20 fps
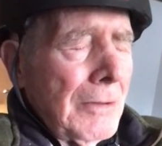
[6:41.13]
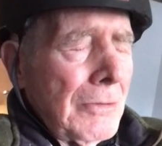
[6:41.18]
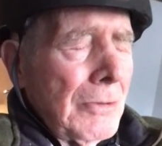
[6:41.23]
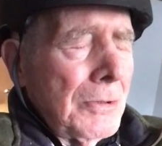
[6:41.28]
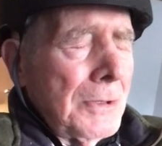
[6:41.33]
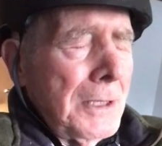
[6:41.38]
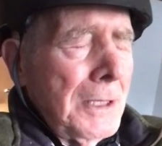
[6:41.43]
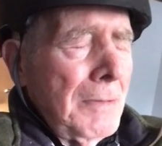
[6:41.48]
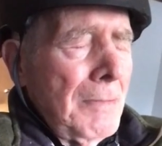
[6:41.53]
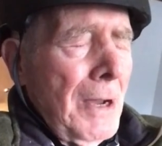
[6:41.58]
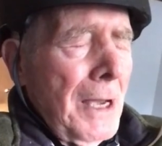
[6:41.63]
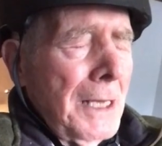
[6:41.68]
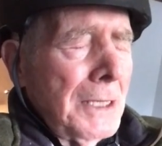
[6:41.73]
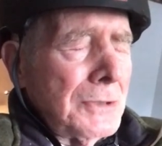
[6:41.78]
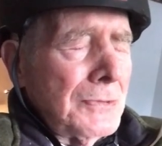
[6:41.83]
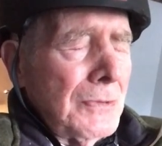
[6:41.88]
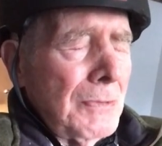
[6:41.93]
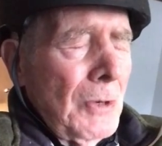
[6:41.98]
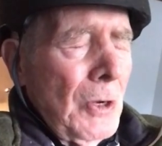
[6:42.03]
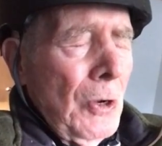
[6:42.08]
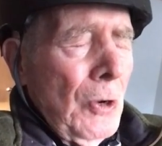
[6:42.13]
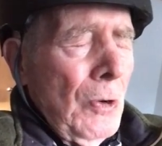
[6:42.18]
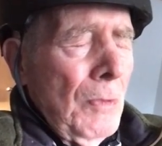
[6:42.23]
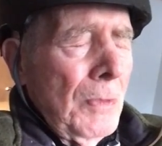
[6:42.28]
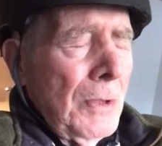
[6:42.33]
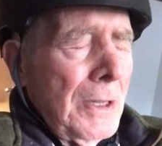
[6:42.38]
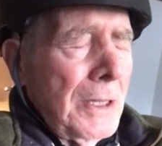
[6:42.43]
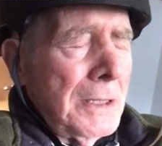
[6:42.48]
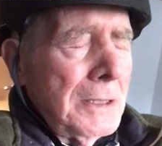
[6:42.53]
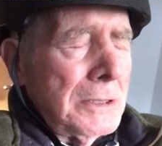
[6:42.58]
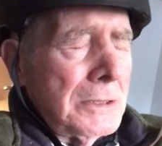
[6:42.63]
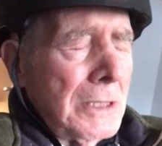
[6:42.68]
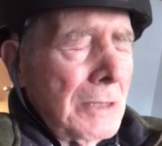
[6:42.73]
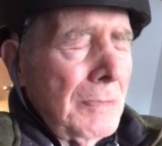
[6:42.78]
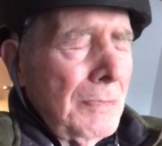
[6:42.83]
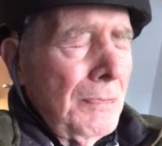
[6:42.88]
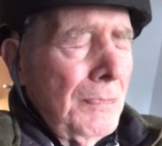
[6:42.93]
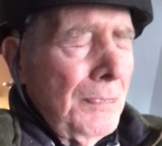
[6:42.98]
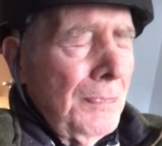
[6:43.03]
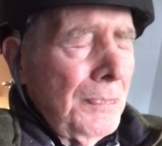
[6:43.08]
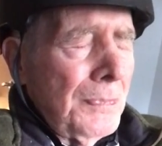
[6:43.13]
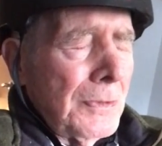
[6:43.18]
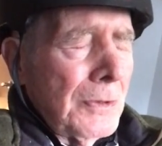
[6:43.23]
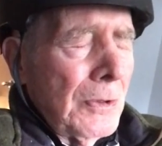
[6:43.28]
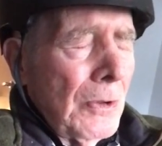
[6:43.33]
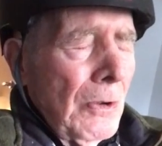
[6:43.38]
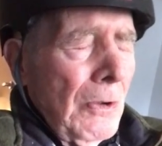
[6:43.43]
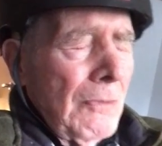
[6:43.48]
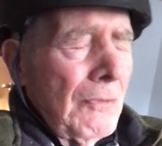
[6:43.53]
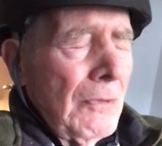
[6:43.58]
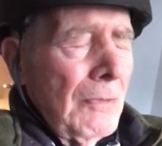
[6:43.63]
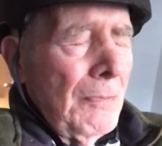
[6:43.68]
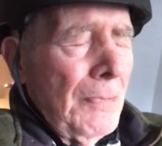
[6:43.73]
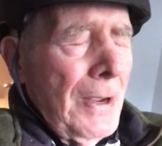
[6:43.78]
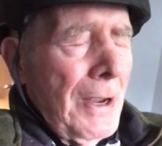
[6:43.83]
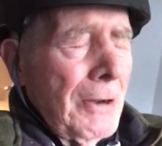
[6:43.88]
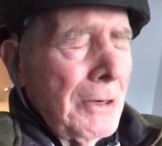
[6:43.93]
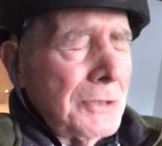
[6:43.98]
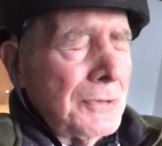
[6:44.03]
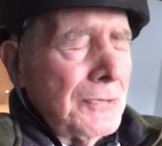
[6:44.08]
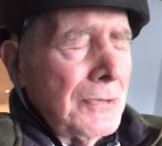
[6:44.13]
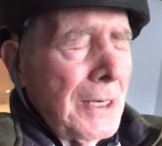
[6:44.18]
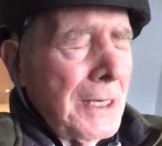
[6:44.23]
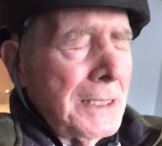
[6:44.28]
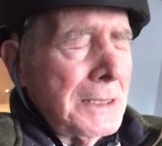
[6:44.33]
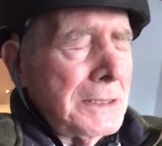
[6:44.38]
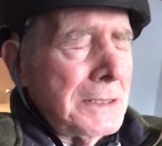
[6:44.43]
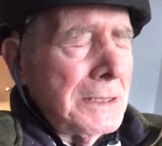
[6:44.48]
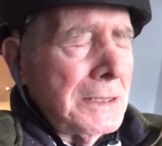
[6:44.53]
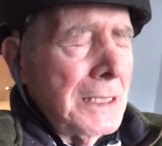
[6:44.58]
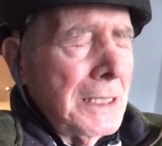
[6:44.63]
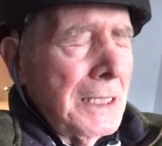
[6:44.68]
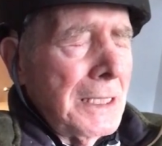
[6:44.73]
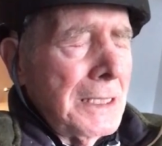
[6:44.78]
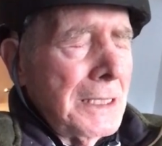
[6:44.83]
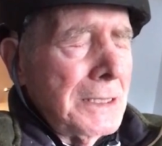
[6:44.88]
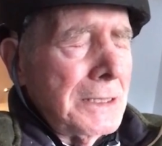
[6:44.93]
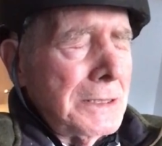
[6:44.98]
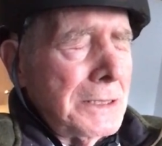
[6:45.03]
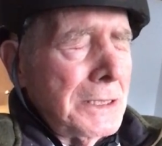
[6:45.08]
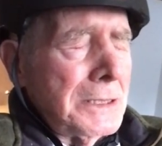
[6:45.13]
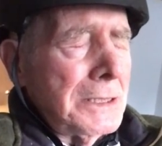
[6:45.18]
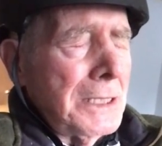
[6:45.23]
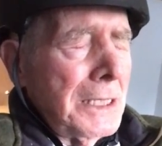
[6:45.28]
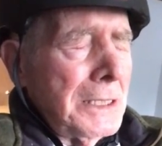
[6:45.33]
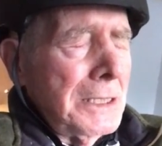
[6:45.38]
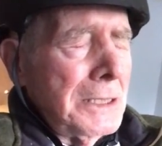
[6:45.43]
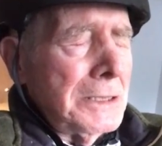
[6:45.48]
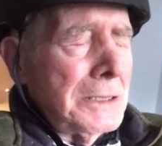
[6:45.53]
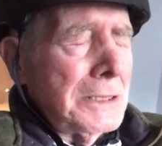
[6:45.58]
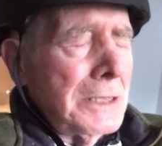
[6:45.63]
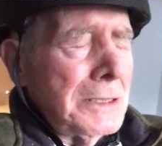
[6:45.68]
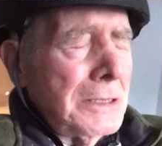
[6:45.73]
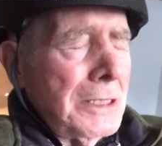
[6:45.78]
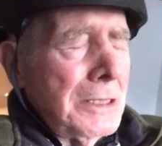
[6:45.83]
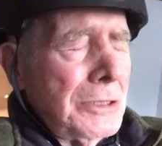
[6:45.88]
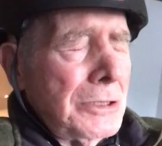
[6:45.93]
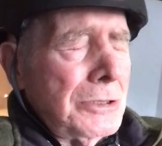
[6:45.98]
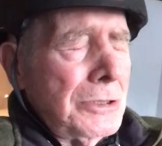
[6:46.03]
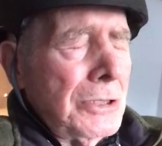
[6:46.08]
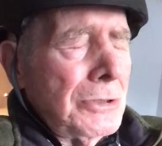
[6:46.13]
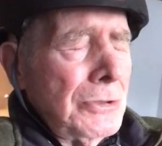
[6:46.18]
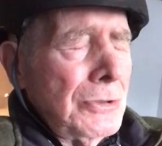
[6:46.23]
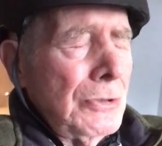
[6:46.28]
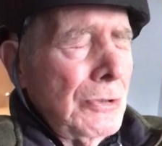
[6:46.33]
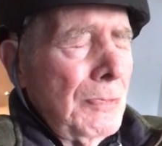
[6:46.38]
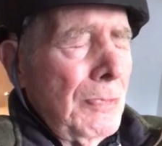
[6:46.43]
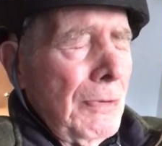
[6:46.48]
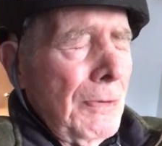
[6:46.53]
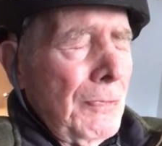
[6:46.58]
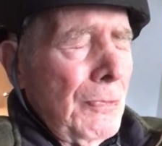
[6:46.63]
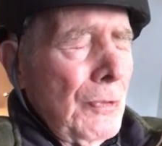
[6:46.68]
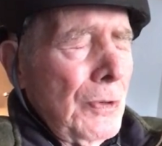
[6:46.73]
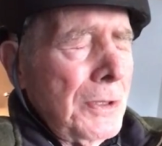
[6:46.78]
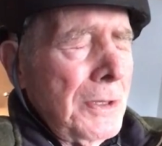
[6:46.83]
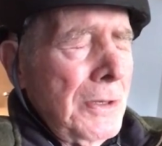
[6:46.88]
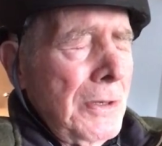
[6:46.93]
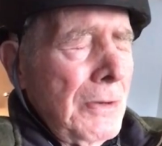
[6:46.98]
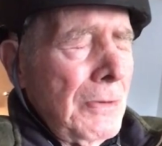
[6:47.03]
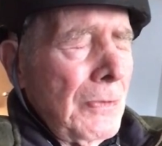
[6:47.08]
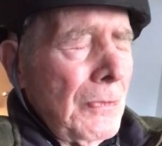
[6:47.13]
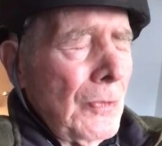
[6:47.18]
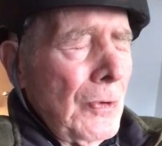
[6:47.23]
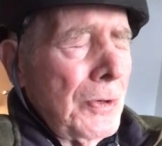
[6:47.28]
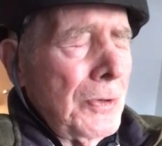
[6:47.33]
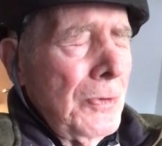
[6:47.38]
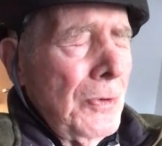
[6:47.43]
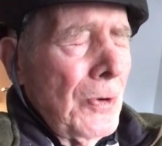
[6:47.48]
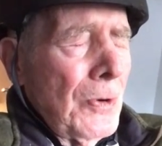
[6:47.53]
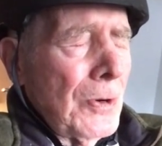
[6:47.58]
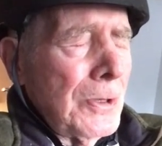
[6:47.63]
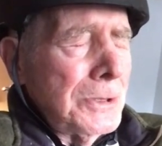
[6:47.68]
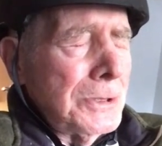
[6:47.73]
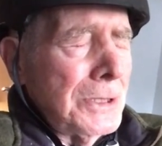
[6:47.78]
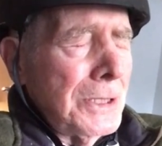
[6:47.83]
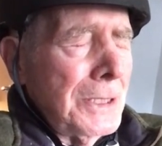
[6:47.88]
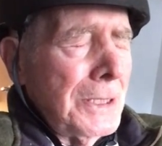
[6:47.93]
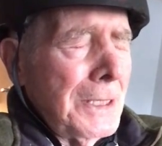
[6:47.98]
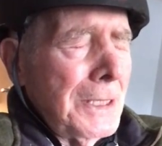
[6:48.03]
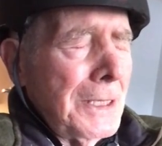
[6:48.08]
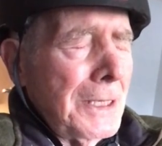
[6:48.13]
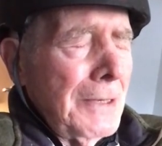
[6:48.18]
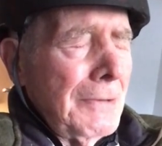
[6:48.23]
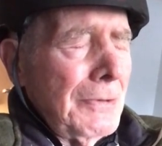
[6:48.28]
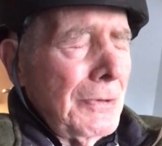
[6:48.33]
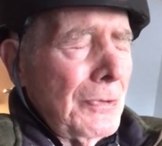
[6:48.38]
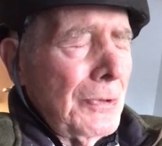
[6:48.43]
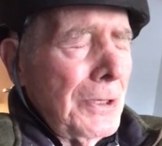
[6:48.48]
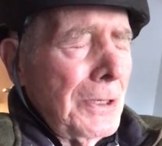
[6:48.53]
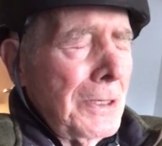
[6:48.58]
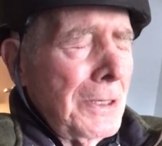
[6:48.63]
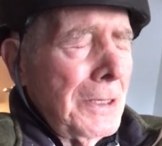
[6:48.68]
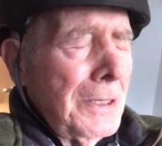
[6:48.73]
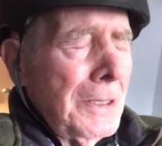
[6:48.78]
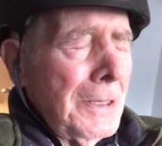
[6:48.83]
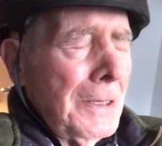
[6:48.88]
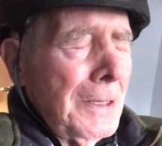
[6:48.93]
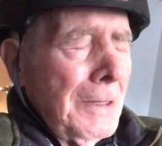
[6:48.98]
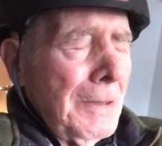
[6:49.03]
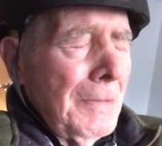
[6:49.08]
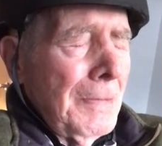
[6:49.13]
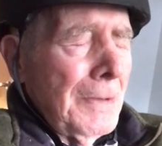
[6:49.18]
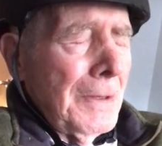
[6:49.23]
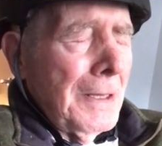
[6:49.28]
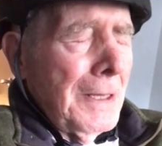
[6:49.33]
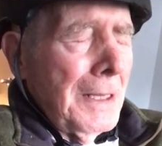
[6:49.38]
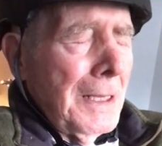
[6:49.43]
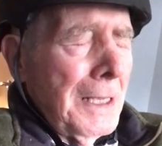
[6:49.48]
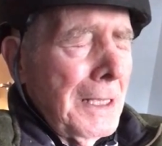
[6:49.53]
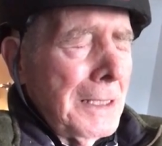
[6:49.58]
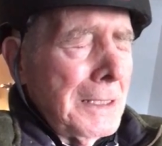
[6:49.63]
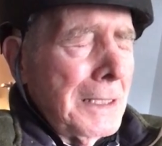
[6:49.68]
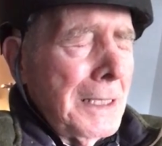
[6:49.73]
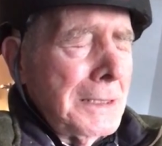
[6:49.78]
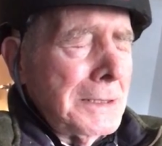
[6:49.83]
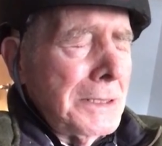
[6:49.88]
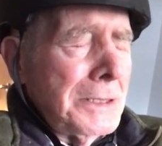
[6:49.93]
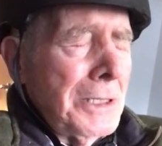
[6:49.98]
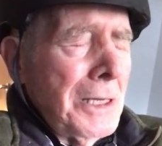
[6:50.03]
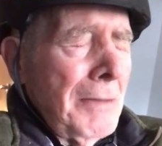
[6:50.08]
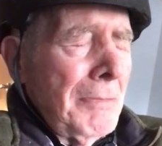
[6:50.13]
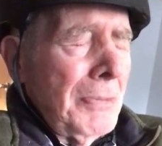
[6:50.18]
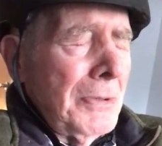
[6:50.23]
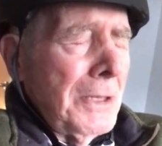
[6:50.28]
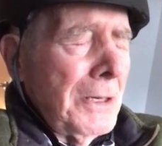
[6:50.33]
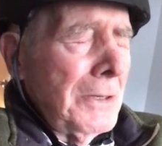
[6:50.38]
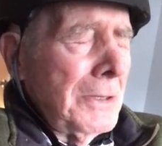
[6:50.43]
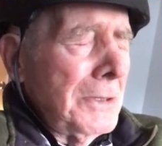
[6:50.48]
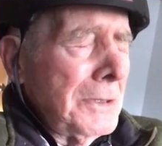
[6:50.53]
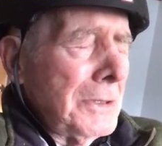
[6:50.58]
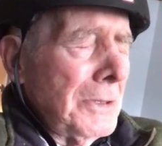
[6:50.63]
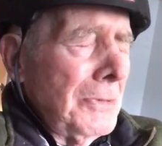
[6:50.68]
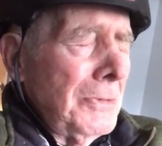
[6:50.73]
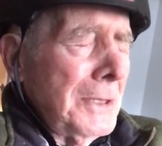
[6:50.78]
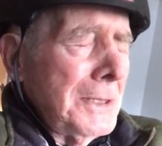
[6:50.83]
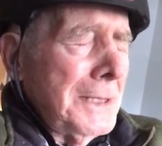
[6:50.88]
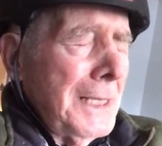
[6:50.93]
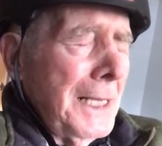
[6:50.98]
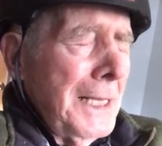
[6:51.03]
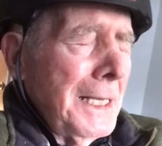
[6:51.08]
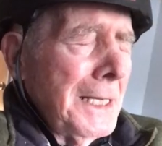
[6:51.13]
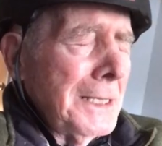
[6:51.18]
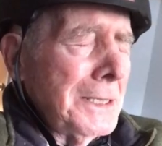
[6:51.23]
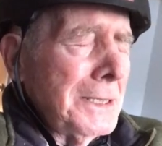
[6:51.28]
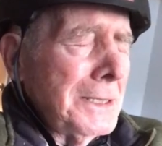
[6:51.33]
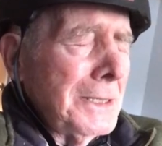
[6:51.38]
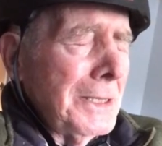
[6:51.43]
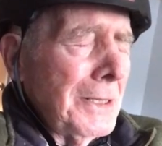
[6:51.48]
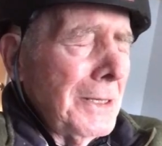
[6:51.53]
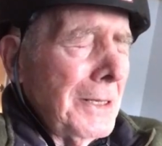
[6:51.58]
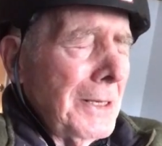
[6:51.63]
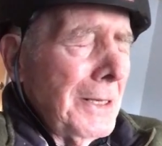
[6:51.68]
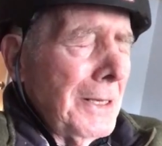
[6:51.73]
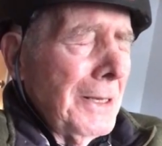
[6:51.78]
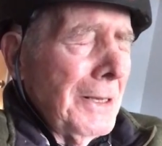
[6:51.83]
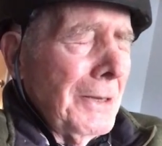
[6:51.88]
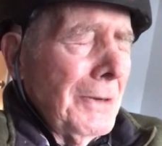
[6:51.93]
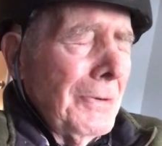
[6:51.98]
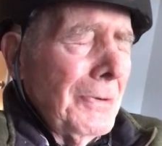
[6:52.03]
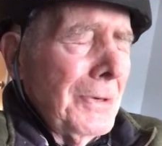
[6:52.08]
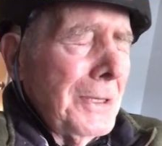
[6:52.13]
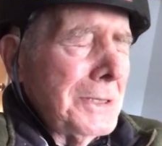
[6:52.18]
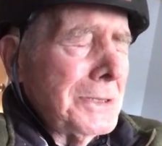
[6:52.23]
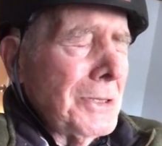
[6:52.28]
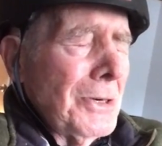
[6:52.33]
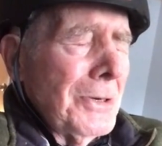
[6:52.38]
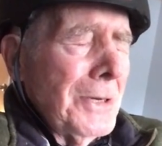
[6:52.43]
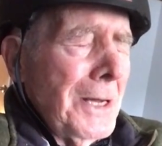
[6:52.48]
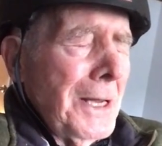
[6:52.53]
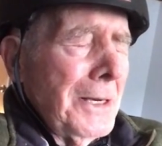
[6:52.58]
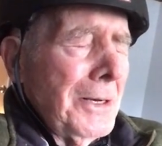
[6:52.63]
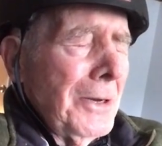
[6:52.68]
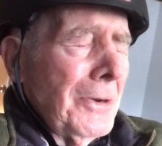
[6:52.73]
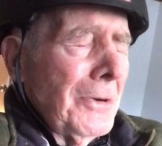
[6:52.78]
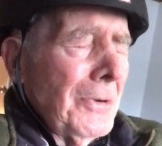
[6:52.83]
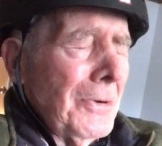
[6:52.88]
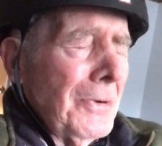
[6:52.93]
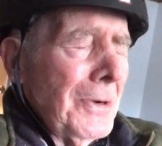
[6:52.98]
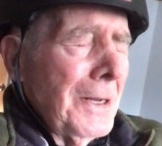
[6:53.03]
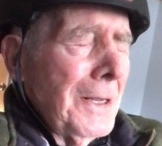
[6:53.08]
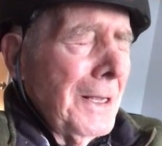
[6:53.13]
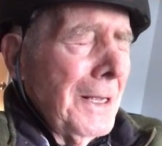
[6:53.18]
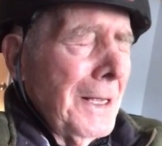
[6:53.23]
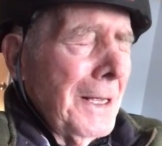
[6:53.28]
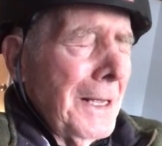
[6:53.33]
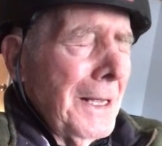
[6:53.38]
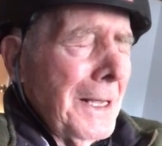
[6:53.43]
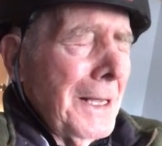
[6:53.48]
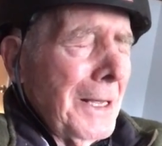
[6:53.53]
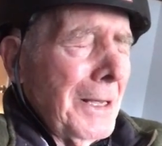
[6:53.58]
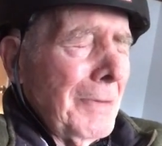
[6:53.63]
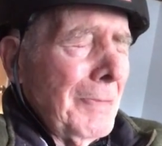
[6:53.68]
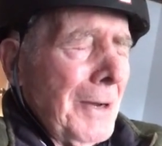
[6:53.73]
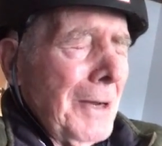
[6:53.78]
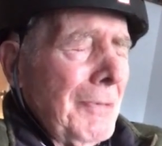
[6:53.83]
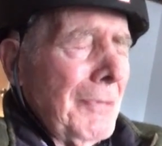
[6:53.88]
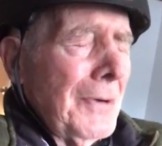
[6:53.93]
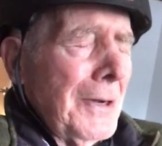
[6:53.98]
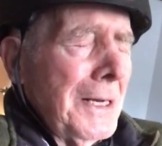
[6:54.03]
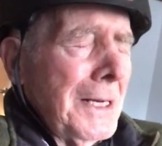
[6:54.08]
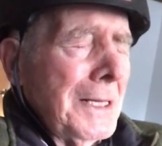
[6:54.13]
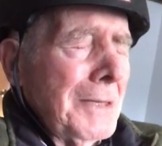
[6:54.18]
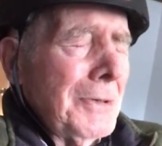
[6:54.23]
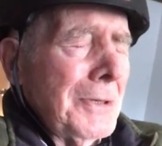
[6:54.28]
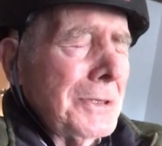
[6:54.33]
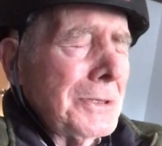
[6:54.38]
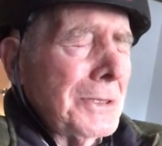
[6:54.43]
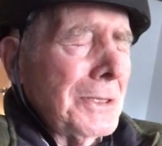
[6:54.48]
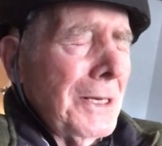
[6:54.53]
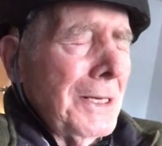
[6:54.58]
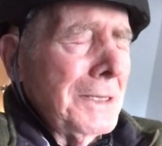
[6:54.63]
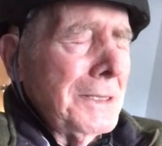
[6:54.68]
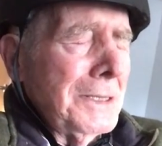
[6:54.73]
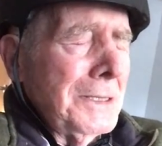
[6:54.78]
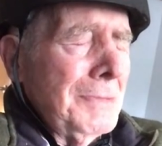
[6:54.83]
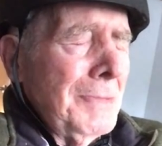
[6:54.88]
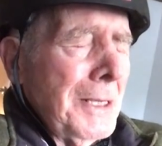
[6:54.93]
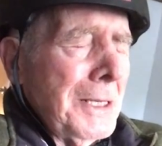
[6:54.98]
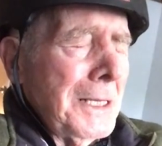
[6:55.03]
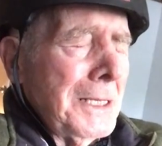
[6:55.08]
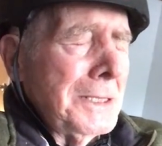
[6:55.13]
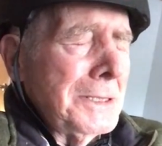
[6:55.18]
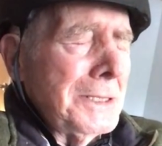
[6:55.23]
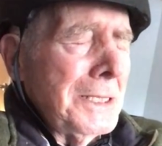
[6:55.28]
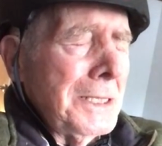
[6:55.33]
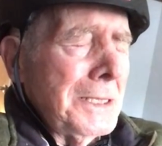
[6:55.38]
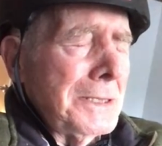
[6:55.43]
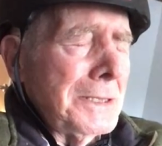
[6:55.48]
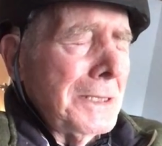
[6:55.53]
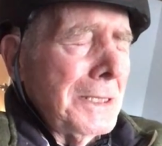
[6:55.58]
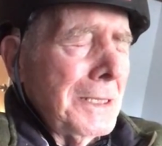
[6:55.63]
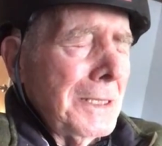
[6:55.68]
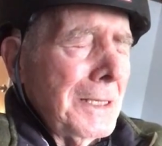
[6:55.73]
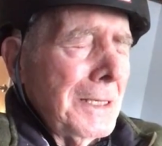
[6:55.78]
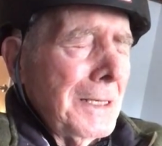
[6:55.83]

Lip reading: 13 miles from home, and some girl from Paris, France, sits on this tube, a wooden horse, if you will, takes a dump. You know, you go, what the heck? What is going on here? Am I fighting? It didn't make any sense.